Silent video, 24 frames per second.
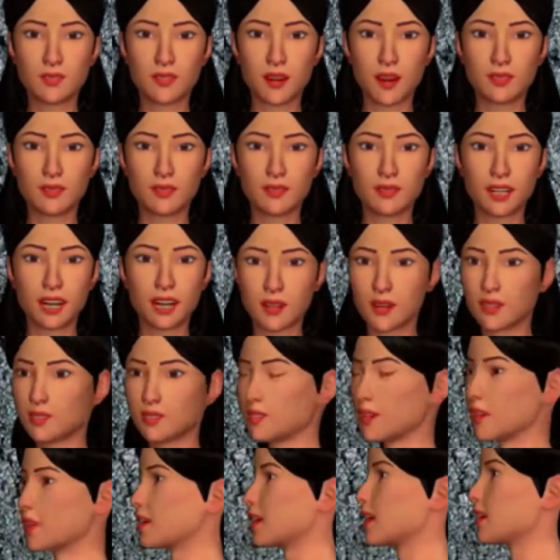and regarding
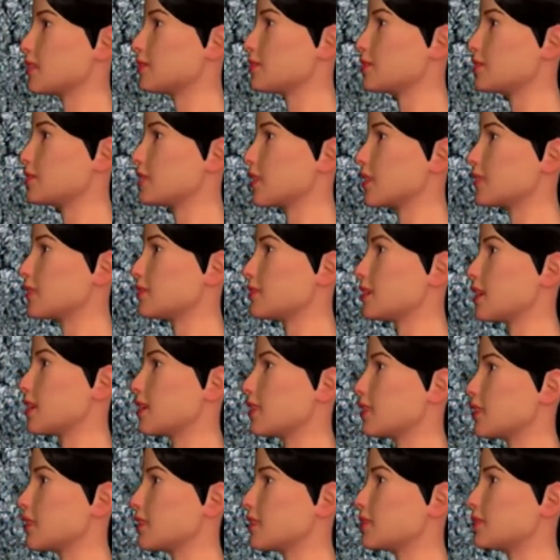the key
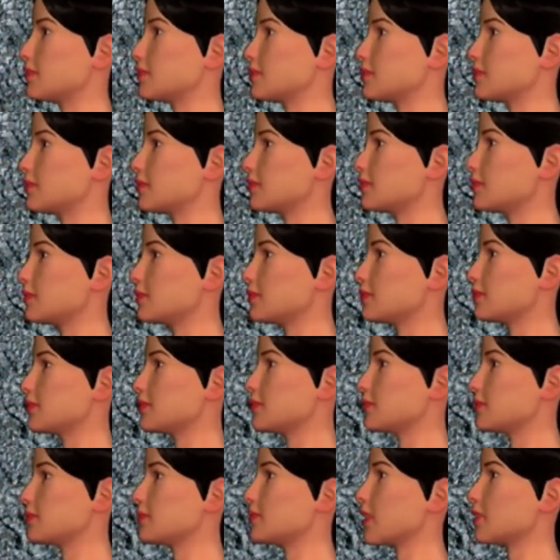parameters like
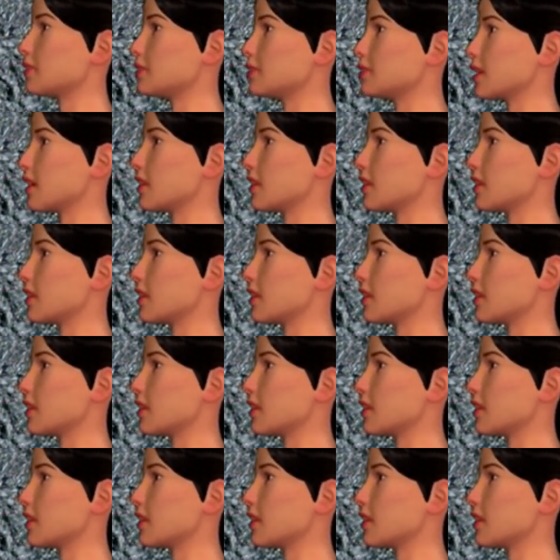profile